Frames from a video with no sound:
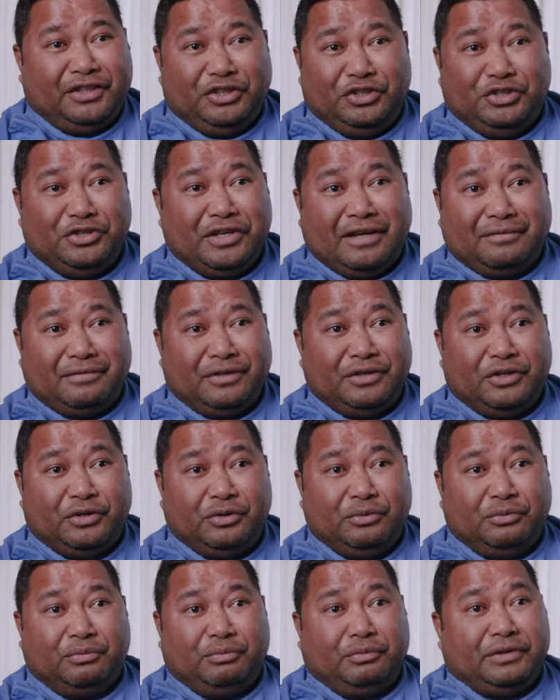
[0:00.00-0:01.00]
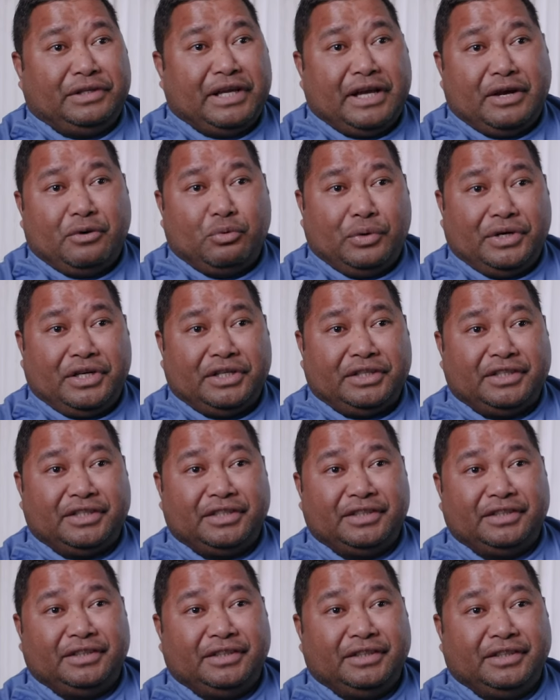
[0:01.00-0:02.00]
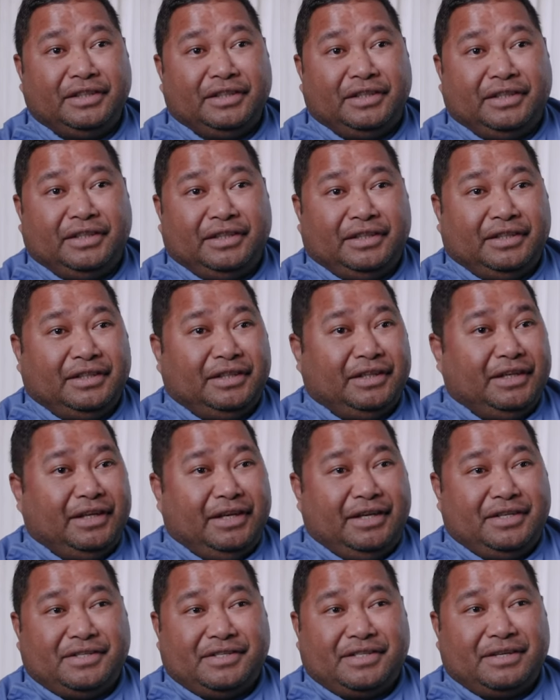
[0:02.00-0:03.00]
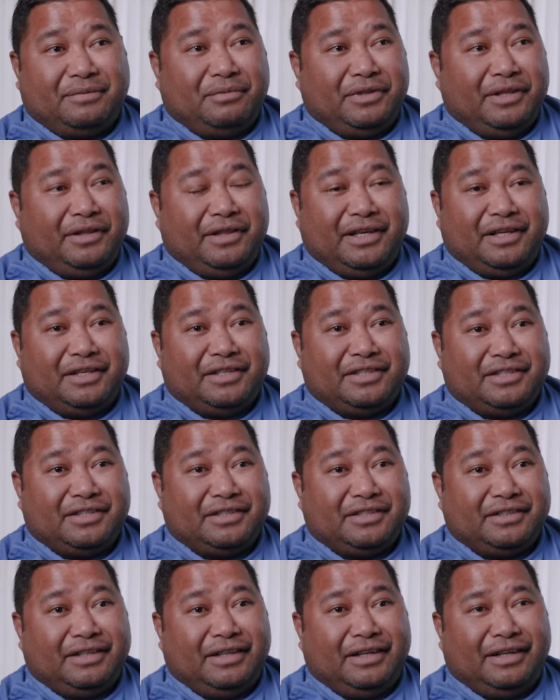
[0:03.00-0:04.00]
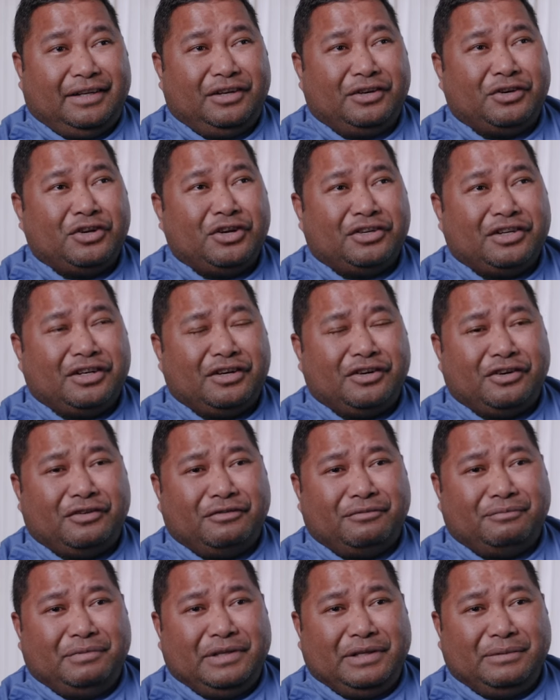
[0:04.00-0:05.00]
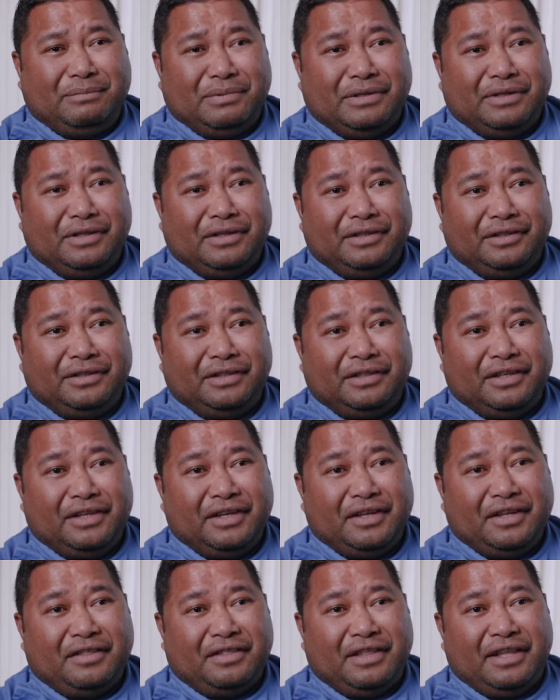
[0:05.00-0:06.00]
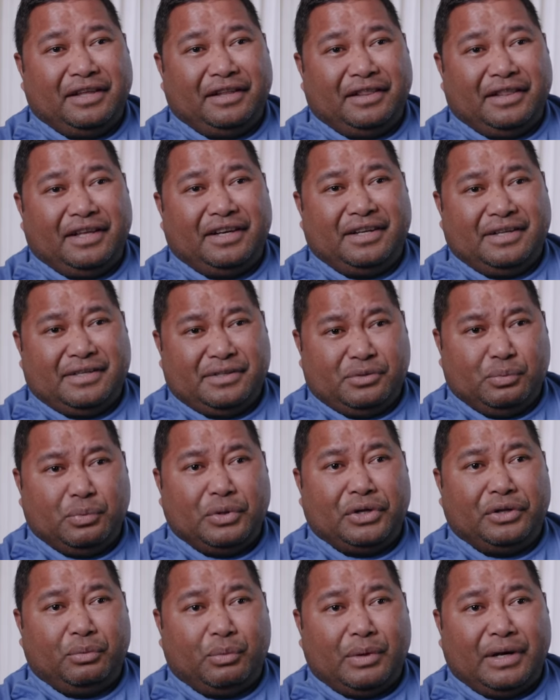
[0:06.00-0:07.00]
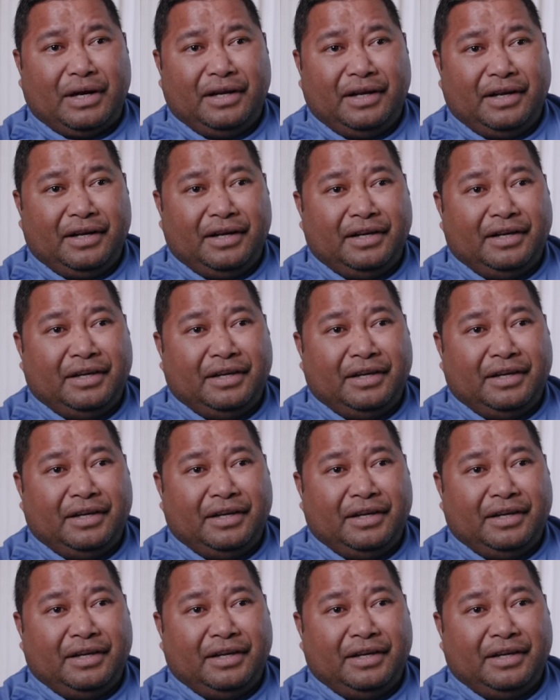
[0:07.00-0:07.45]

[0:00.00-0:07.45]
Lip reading: You never know. Care work is something that not a lot of people think that is worthwhile.